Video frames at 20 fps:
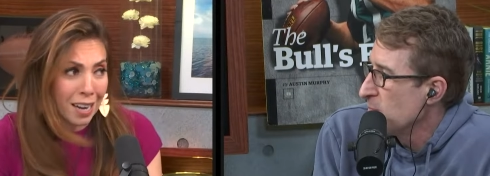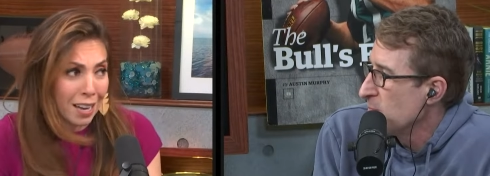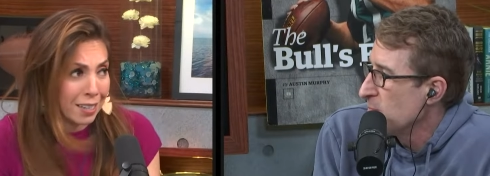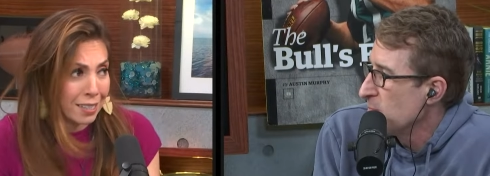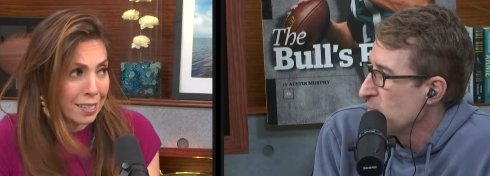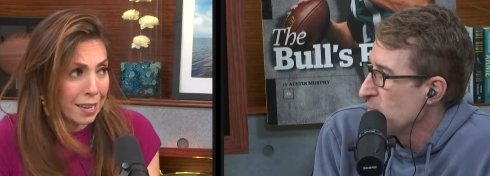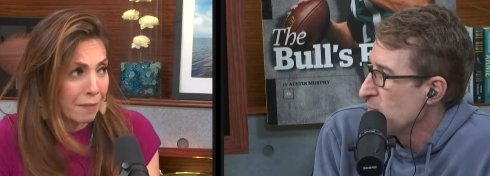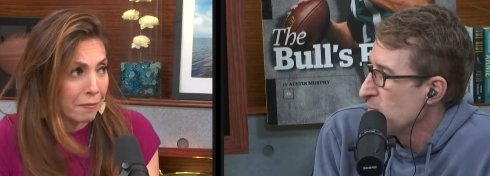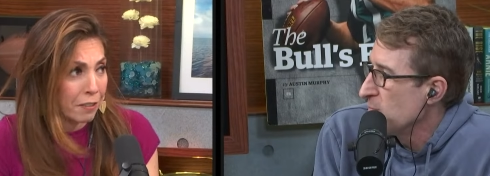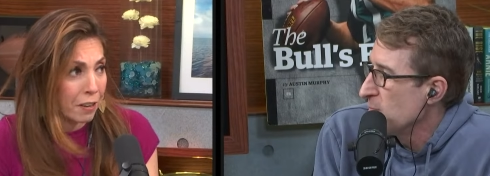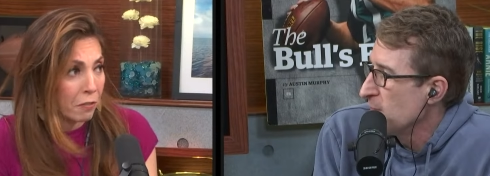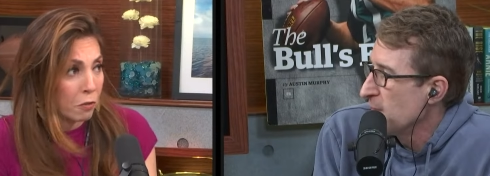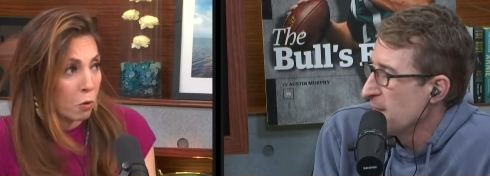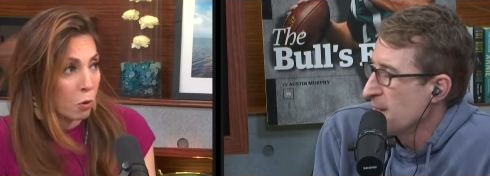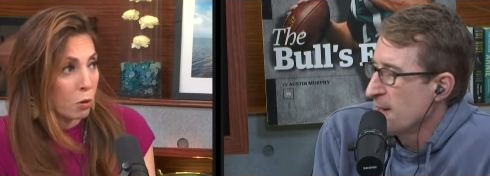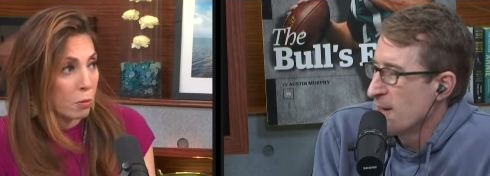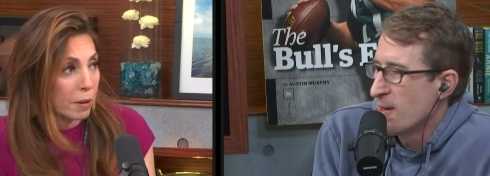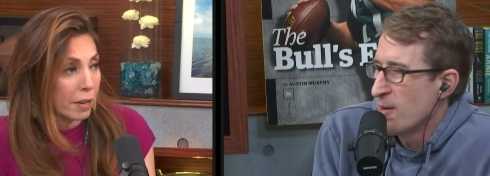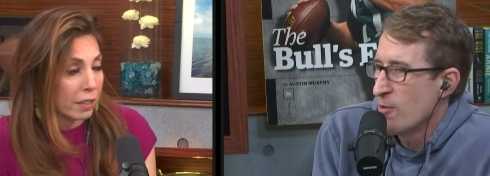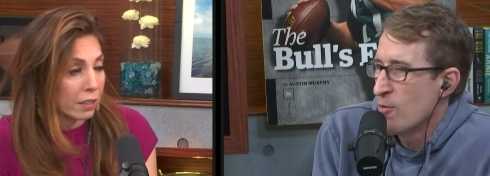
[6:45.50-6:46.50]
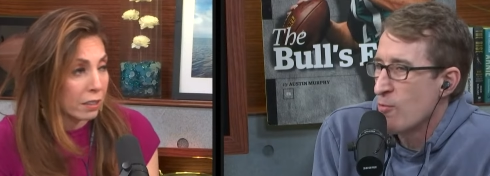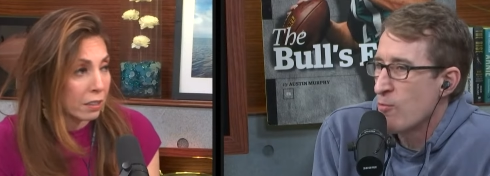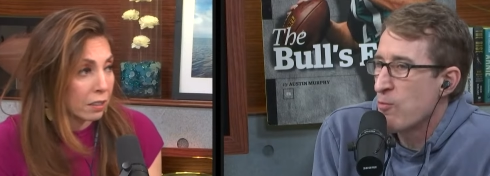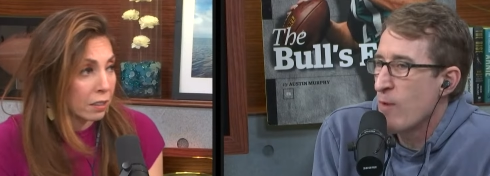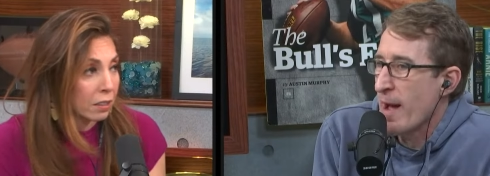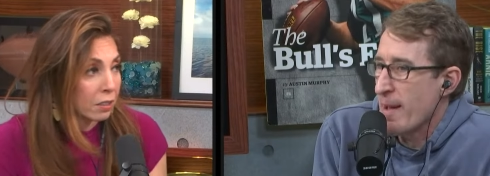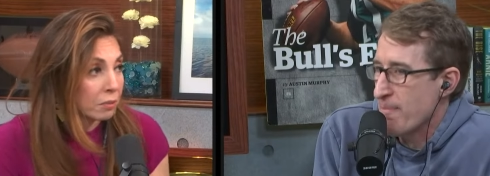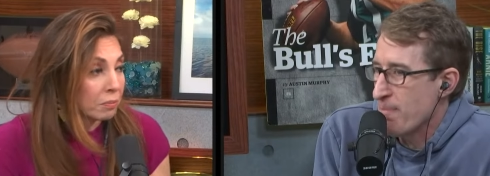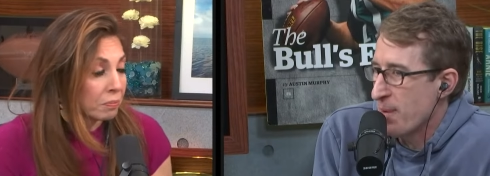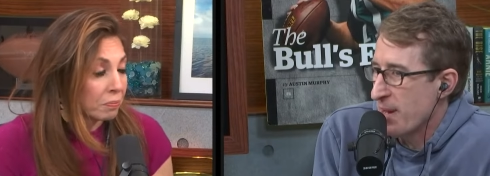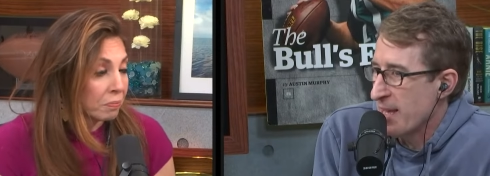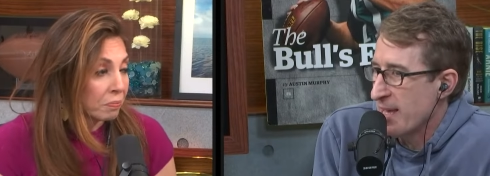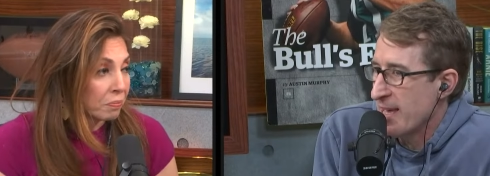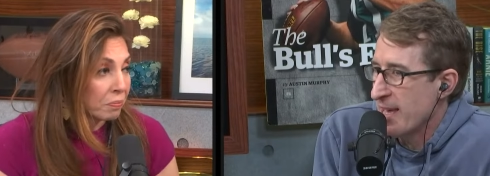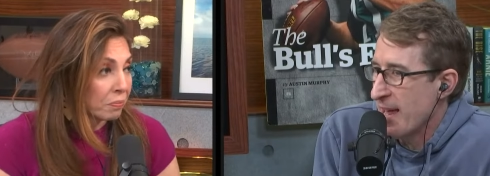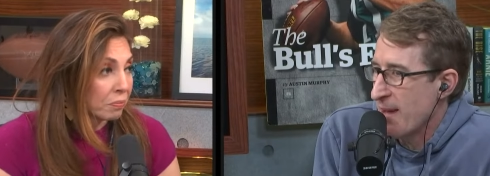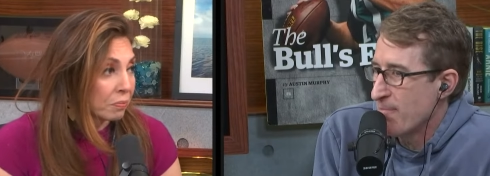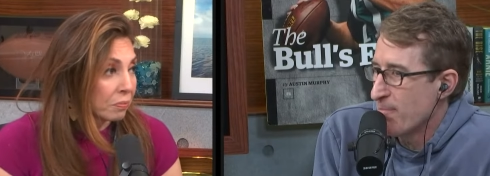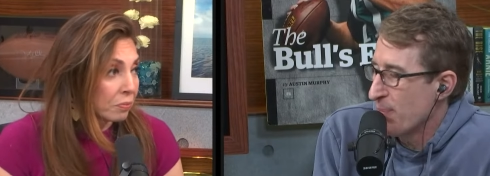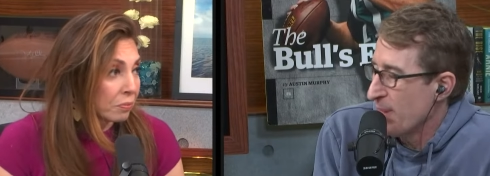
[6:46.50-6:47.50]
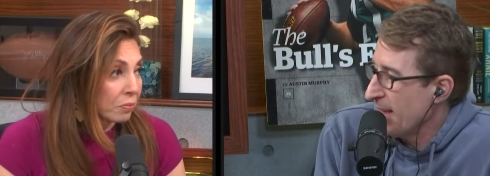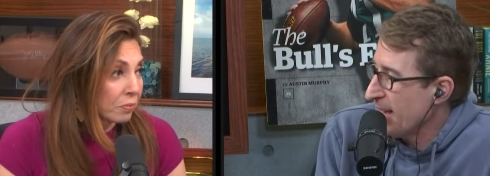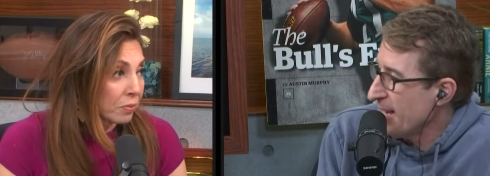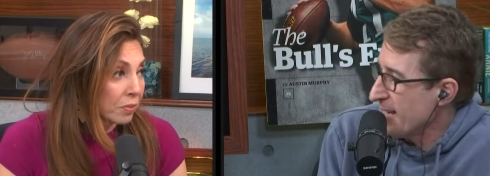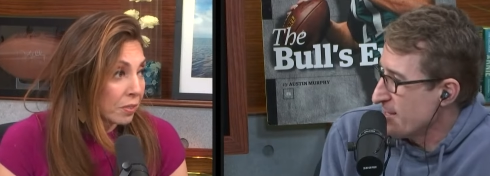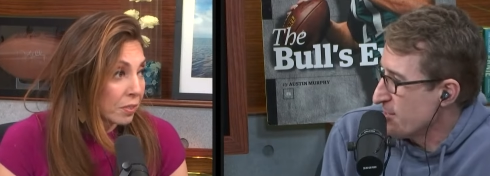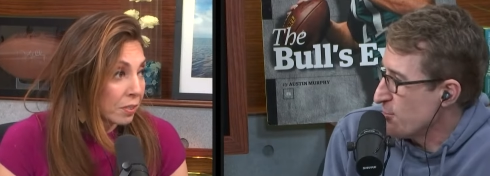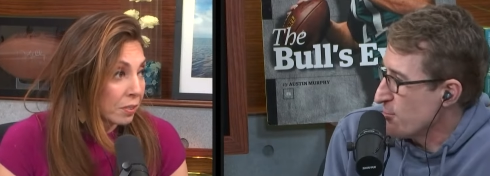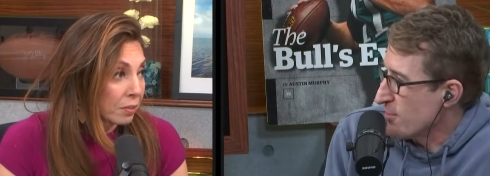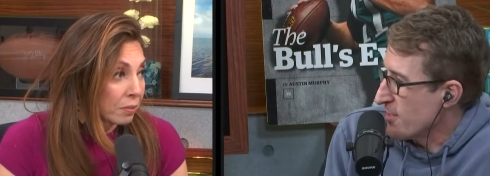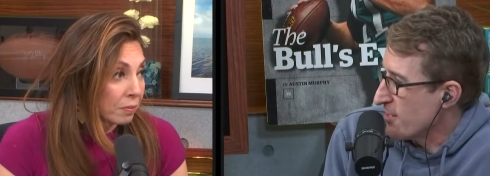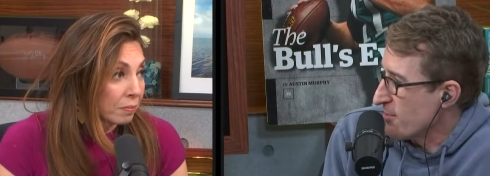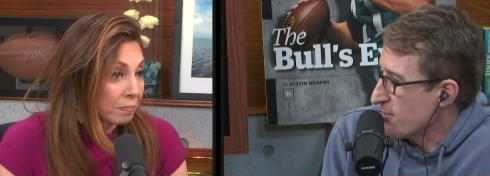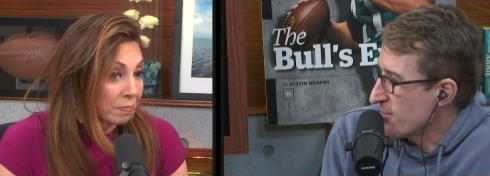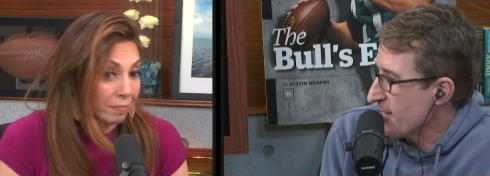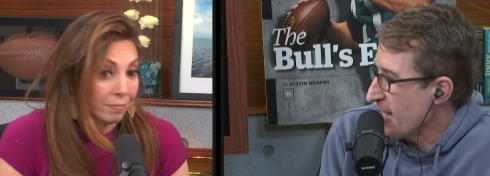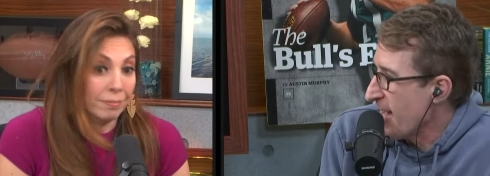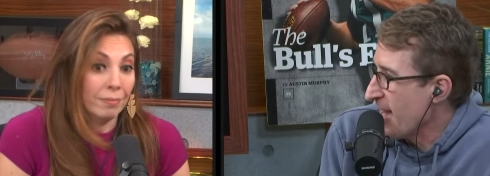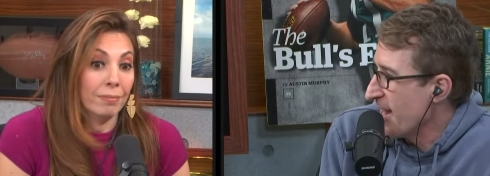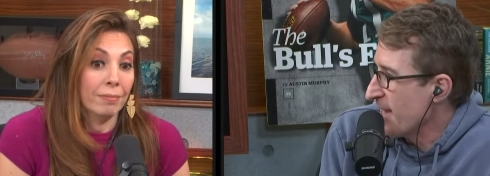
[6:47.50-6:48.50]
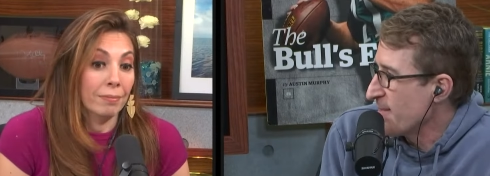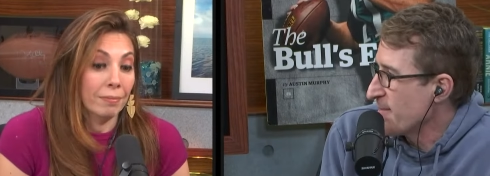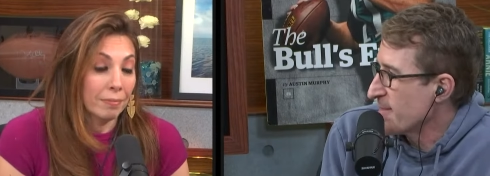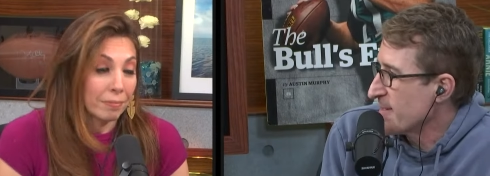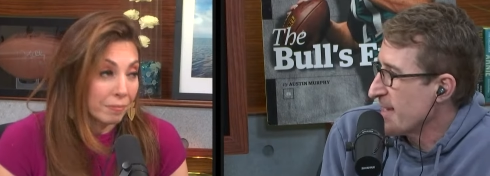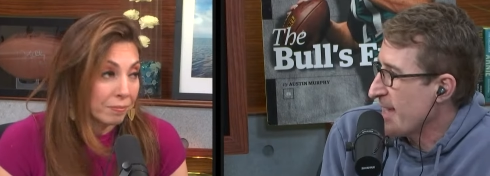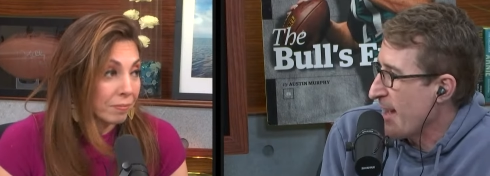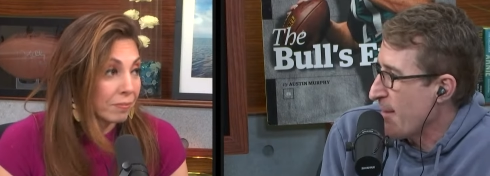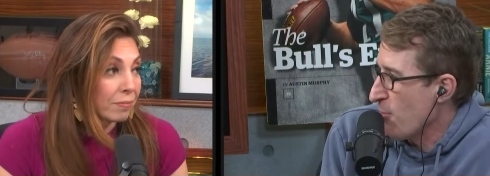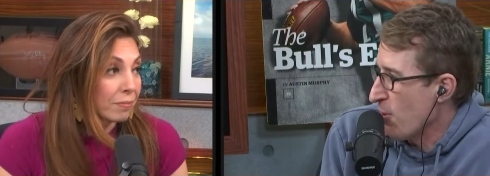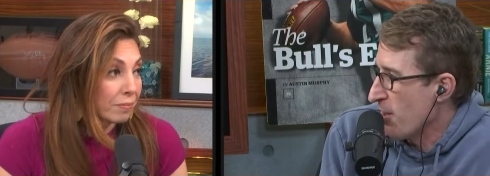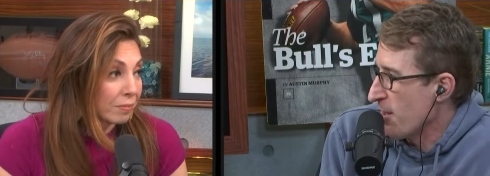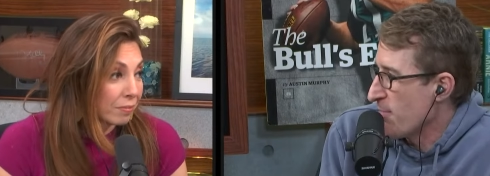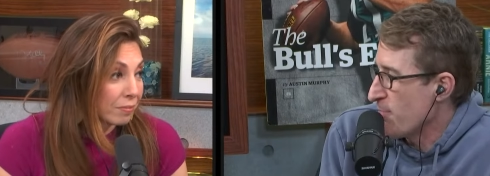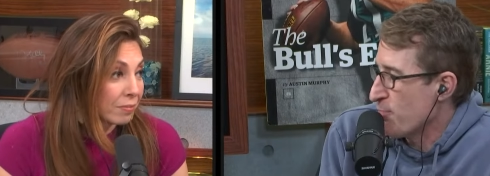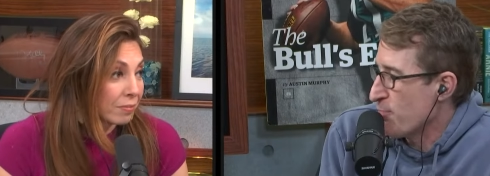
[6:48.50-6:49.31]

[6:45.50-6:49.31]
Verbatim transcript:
Speaker 1: not a top five quarterback.
Speaker 2: Right, but he hadn't played in two years, and he came on a